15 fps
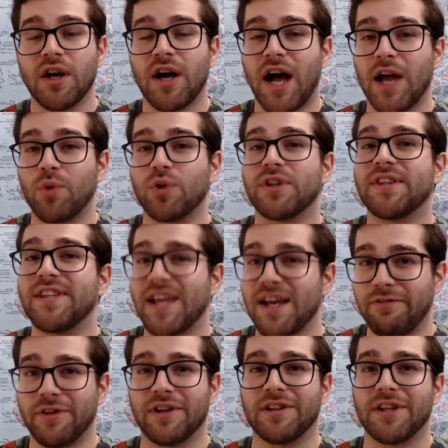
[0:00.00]
I would
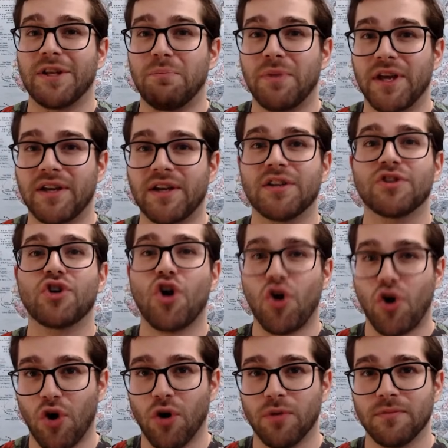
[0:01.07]
definitely pick
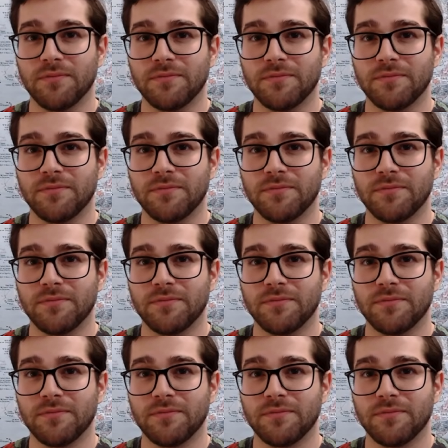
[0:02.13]
Xoon.